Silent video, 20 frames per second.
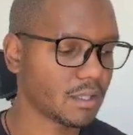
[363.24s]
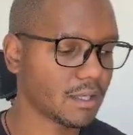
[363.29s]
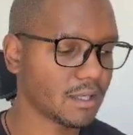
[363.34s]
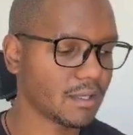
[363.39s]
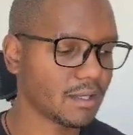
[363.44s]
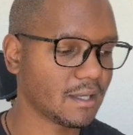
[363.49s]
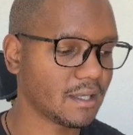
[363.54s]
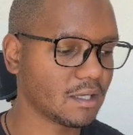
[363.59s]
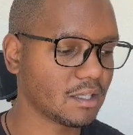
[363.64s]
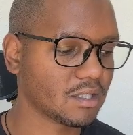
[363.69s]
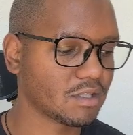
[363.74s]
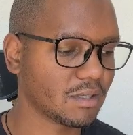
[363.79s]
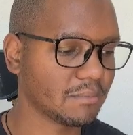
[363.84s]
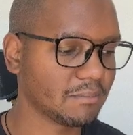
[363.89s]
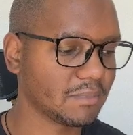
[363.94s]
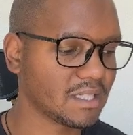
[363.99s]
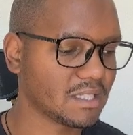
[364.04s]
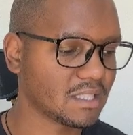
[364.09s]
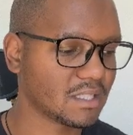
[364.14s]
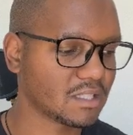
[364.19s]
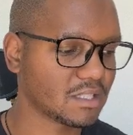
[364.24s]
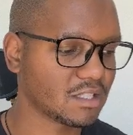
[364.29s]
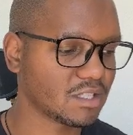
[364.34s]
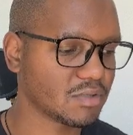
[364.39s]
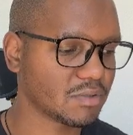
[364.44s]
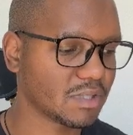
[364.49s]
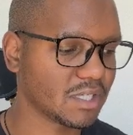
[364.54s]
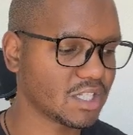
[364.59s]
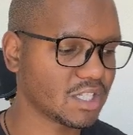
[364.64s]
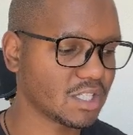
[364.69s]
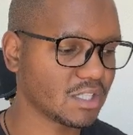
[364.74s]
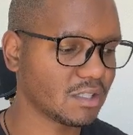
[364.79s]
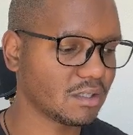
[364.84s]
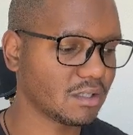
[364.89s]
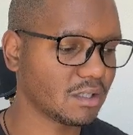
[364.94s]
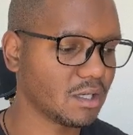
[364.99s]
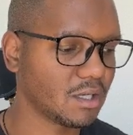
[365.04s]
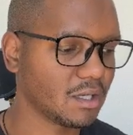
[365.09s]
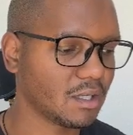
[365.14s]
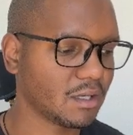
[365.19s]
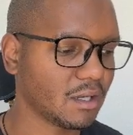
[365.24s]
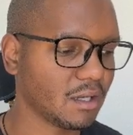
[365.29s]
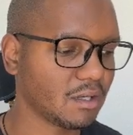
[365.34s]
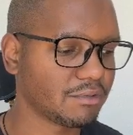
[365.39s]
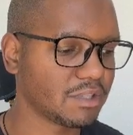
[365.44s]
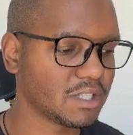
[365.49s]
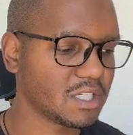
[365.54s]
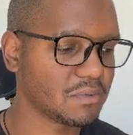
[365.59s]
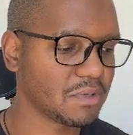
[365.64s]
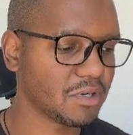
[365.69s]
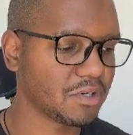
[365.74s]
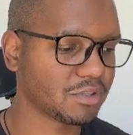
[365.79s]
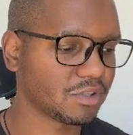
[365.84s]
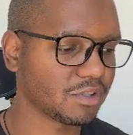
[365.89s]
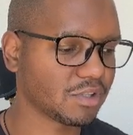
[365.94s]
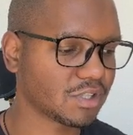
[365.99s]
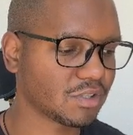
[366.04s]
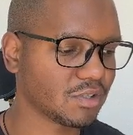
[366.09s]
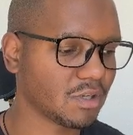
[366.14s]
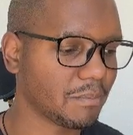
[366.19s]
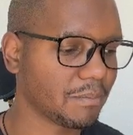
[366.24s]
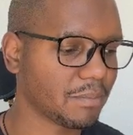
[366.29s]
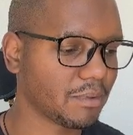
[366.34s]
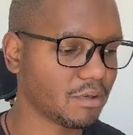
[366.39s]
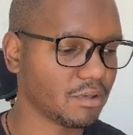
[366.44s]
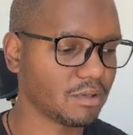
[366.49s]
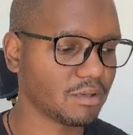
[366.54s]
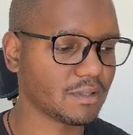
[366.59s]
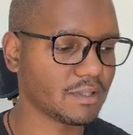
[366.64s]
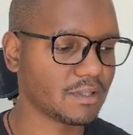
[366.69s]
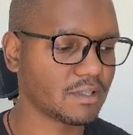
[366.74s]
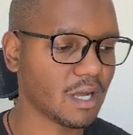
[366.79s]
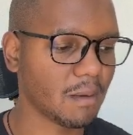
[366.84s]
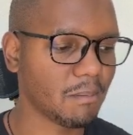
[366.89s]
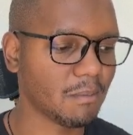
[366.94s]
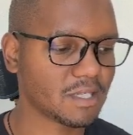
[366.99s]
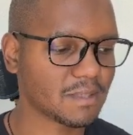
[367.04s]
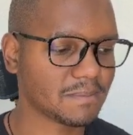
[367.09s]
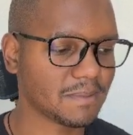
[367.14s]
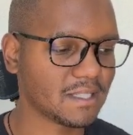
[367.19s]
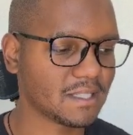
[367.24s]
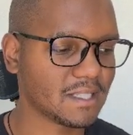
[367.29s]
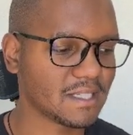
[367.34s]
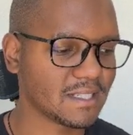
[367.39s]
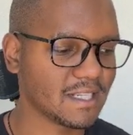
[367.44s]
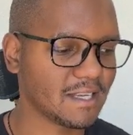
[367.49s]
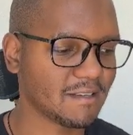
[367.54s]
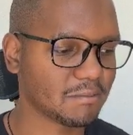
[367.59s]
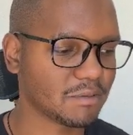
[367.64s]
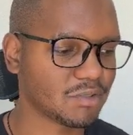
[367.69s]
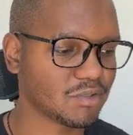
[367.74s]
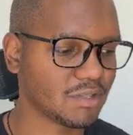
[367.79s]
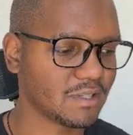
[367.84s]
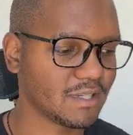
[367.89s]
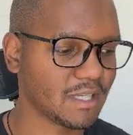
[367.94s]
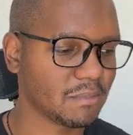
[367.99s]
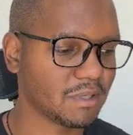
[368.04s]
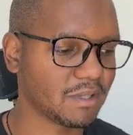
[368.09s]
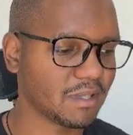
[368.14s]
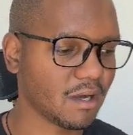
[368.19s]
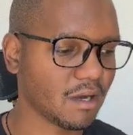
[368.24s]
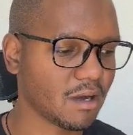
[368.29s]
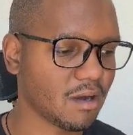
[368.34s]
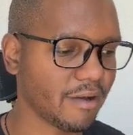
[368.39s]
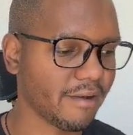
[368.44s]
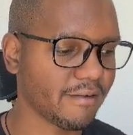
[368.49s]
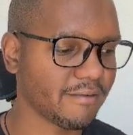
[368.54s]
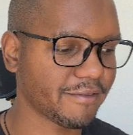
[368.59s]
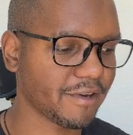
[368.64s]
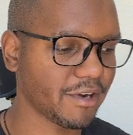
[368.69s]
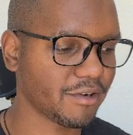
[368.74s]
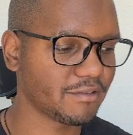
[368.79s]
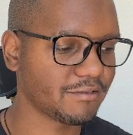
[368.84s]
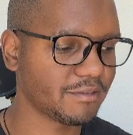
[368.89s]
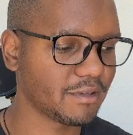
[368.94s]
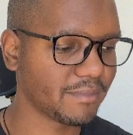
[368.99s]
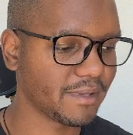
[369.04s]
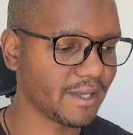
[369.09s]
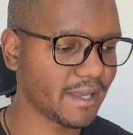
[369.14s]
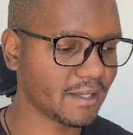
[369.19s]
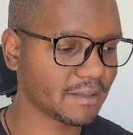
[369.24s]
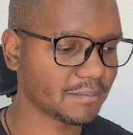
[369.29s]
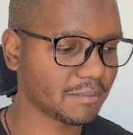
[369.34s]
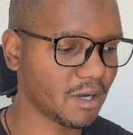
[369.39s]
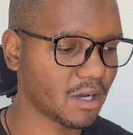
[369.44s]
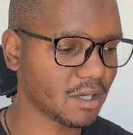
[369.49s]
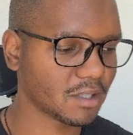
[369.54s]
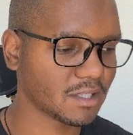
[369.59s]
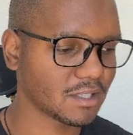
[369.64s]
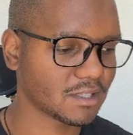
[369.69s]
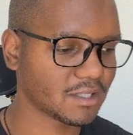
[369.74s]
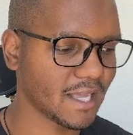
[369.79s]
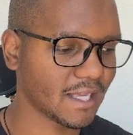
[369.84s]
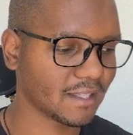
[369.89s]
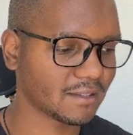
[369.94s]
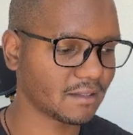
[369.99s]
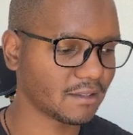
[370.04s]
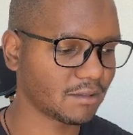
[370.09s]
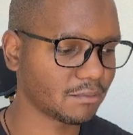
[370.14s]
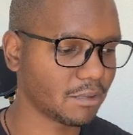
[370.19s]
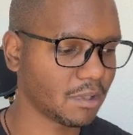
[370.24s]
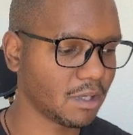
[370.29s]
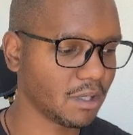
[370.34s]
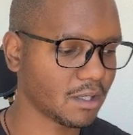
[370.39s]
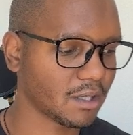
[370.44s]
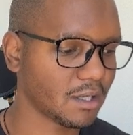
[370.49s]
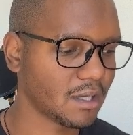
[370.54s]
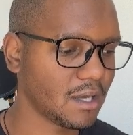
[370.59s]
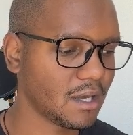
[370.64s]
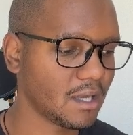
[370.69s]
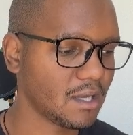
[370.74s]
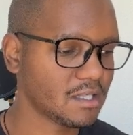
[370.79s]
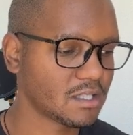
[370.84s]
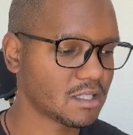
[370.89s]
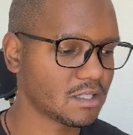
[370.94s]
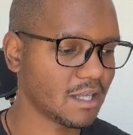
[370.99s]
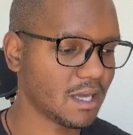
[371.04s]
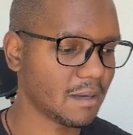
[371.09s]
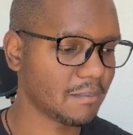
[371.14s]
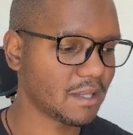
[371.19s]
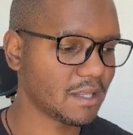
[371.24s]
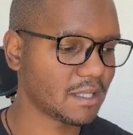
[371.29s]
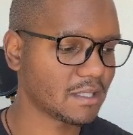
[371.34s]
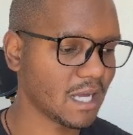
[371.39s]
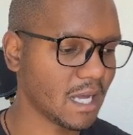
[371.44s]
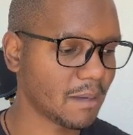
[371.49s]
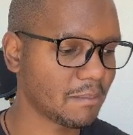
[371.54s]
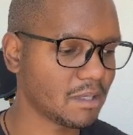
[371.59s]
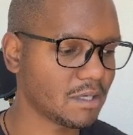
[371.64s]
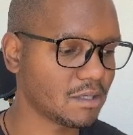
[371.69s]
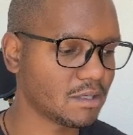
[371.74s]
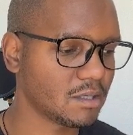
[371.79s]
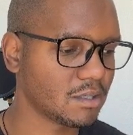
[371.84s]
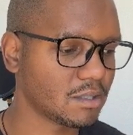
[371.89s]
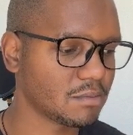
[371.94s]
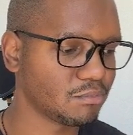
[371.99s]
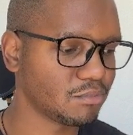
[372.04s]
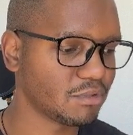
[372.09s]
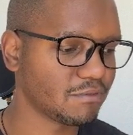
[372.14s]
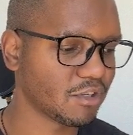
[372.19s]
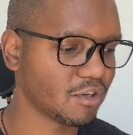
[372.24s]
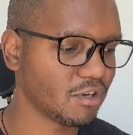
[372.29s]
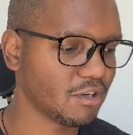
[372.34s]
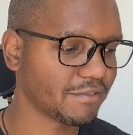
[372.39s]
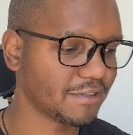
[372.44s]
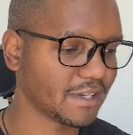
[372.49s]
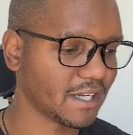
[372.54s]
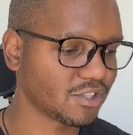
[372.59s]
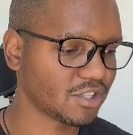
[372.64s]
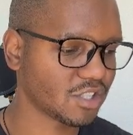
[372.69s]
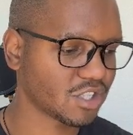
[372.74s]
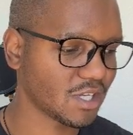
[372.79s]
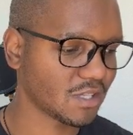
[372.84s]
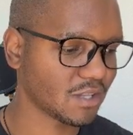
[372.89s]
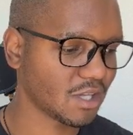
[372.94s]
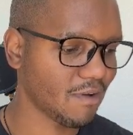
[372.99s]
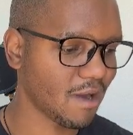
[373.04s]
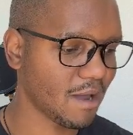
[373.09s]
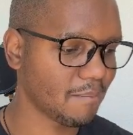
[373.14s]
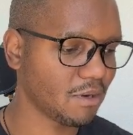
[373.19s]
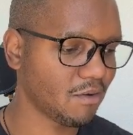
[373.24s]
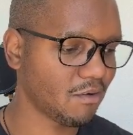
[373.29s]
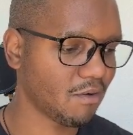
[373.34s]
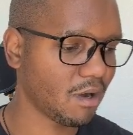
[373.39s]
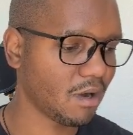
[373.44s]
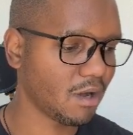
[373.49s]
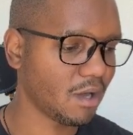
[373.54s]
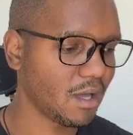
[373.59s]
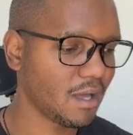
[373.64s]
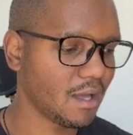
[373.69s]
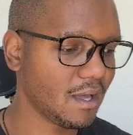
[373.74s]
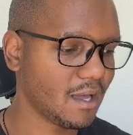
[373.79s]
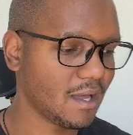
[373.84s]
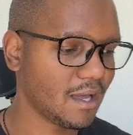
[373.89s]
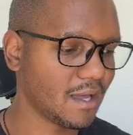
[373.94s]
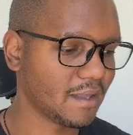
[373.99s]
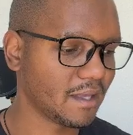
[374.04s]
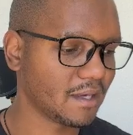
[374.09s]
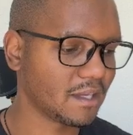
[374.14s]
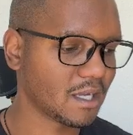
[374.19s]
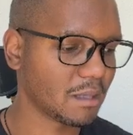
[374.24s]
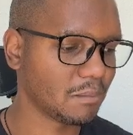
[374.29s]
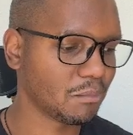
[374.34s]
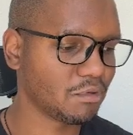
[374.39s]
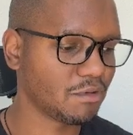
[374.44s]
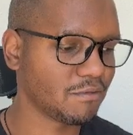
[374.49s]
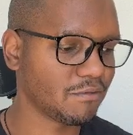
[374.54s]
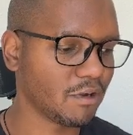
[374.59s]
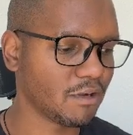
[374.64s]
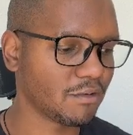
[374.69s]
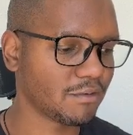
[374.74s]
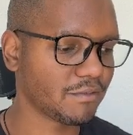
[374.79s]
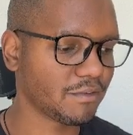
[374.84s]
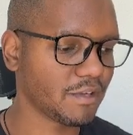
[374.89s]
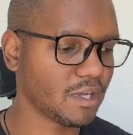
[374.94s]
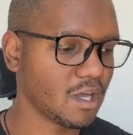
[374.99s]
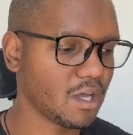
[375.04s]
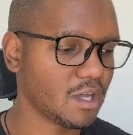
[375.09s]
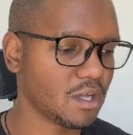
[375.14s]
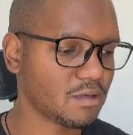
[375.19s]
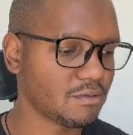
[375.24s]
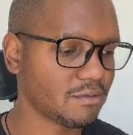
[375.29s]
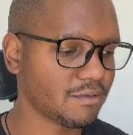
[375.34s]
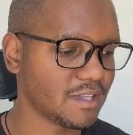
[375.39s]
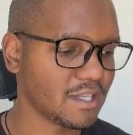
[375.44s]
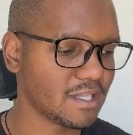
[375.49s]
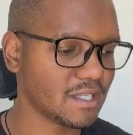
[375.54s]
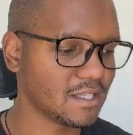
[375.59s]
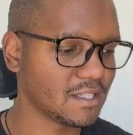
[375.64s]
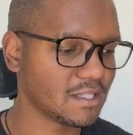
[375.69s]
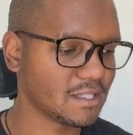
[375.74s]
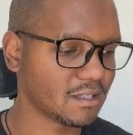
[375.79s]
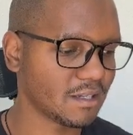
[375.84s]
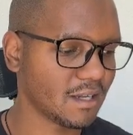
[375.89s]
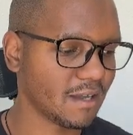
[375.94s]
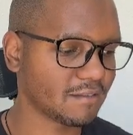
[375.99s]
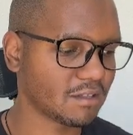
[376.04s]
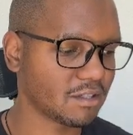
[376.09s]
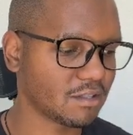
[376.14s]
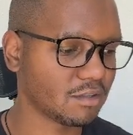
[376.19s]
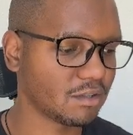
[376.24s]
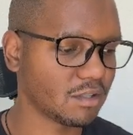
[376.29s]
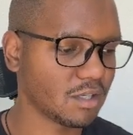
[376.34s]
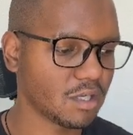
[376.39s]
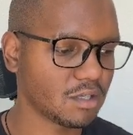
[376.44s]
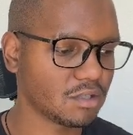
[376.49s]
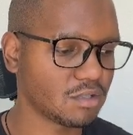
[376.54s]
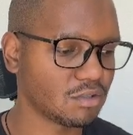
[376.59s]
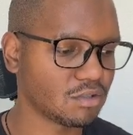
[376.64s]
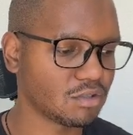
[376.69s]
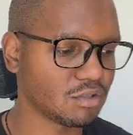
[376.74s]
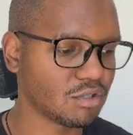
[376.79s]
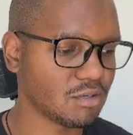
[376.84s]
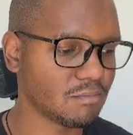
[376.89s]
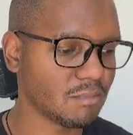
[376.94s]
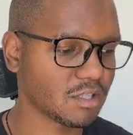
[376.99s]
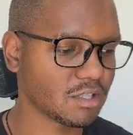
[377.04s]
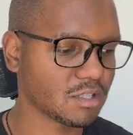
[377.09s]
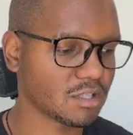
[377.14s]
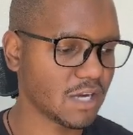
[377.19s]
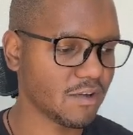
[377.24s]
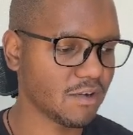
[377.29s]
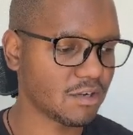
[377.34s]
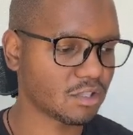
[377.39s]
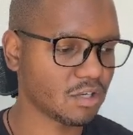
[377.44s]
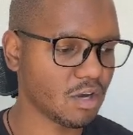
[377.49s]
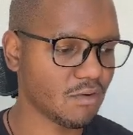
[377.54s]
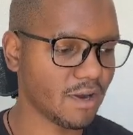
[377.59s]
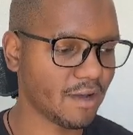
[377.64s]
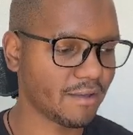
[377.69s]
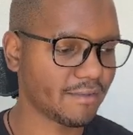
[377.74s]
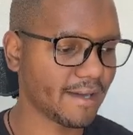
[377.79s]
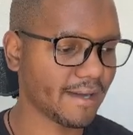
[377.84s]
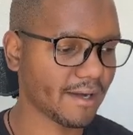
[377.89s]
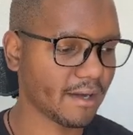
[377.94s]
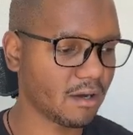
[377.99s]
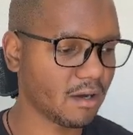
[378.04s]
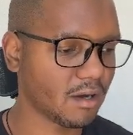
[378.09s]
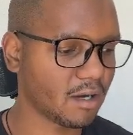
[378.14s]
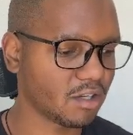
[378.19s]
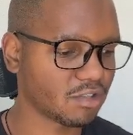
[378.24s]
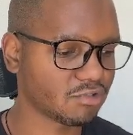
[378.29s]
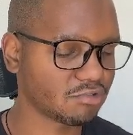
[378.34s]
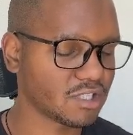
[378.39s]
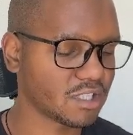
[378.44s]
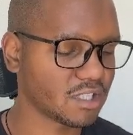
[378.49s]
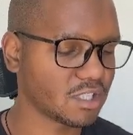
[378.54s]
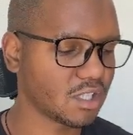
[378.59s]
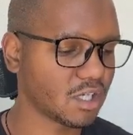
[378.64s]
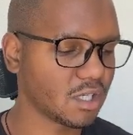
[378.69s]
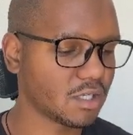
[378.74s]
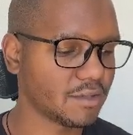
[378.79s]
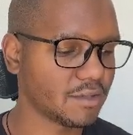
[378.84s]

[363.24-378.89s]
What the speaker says: Getting into a meeting situation, done really well to stop. Look how much space is left between him and that car in front of him there that's parked. That's excellent work, so that by the time he's moving off, now just check the right mirror, and then you can move off with ease. You don't have to do too much steering to go around that car. That was really good.